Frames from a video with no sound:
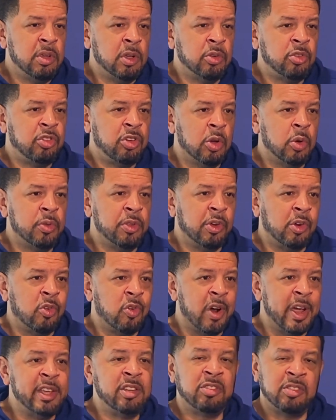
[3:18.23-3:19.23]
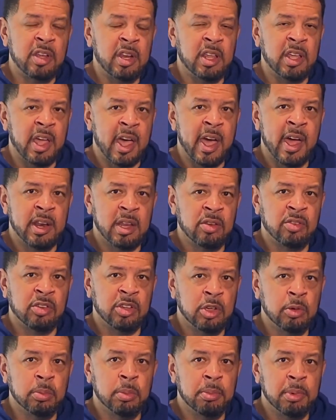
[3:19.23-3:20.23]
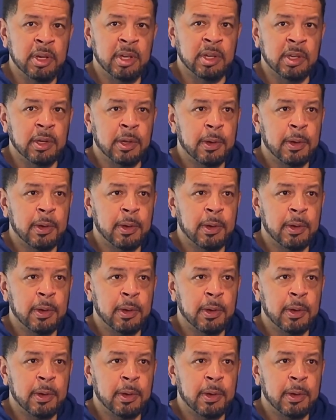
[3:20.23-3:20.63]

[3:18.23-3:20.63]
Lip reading: showed the grace that he had as a human being.